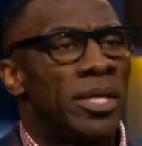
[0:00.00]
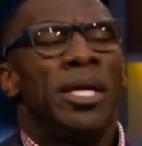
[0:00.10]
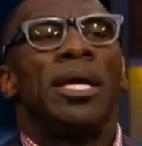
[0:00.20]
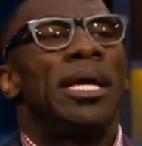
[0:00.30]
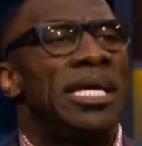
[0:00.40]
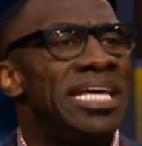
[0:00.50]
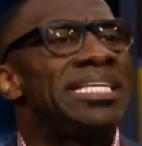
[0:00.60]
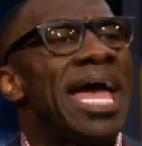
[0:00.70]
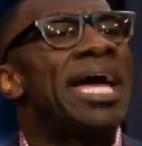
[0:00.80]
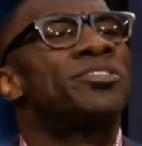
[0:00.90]
He's
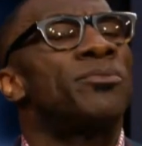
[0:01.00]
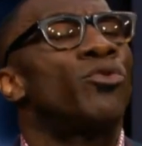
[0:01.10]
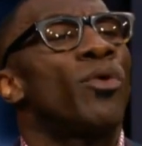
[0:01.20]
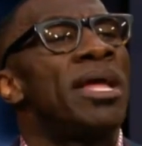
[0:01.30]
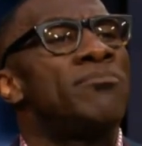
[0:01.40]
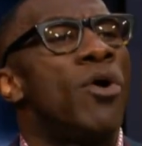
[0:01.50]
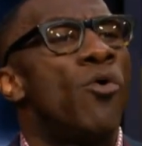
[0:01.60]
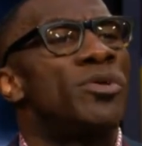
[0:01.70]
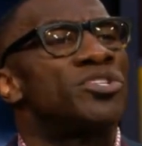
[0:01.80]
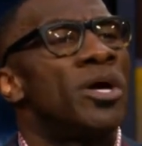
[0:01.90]
had some great
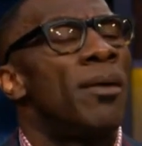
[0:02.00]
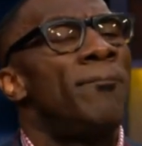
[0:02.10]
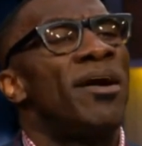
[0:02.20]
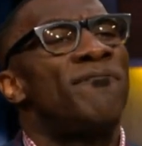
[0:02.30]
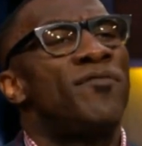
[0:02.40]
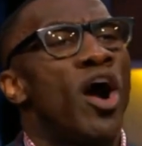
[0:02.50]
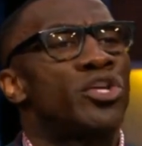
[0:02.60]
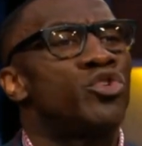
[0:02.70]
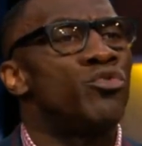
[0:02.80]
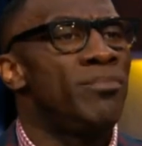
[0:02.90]
moments, but far
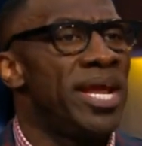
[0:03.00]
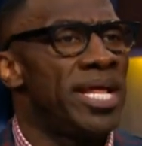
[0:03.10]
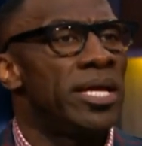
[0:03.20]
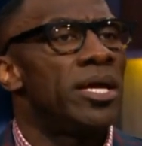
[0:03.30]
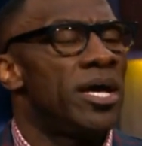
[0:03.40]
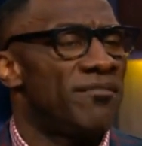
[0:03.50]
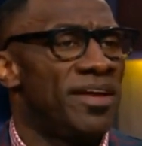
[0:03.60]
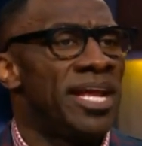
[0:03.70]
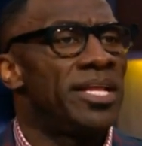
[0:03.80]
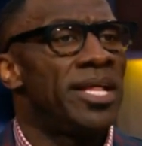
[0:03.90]
too many have
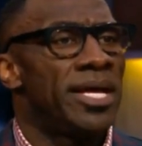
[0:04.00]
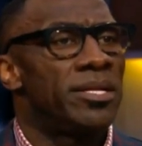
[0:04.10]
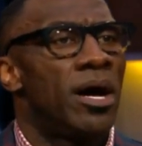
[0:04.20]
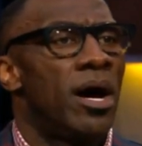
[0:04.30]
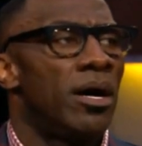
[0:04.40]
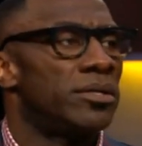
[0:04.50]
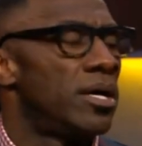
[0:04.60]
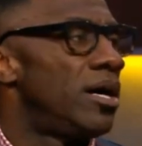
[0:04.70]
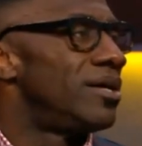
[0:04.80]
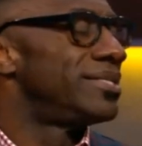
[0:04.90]
ended in,
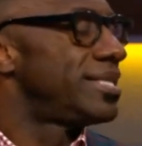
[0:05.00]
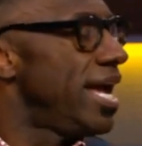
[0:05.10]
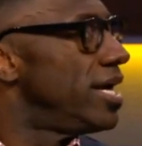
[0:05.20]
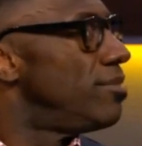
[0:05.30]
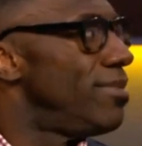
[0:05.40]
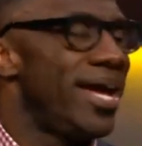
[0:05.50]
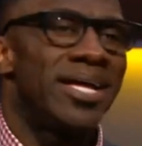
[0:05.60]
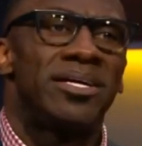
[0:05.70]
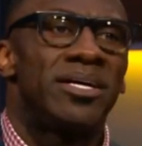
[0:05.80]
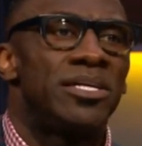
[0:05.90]
oh, damn,
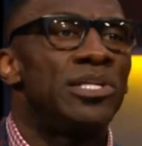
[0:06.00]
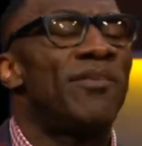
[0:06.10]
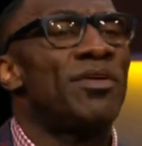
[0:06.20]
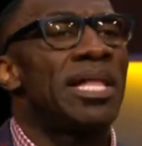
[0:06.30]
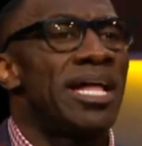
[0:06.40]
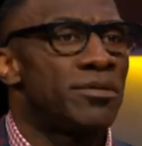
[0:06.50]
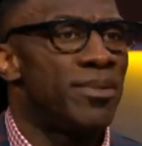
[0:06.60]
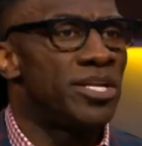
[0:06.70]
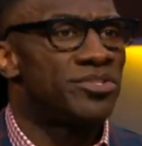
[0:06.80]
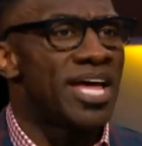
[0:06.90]
man, you left a lot to be
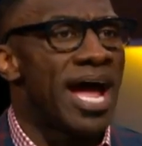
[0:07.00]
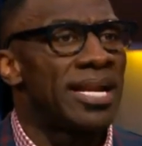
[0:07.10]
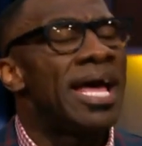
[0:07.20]
desired.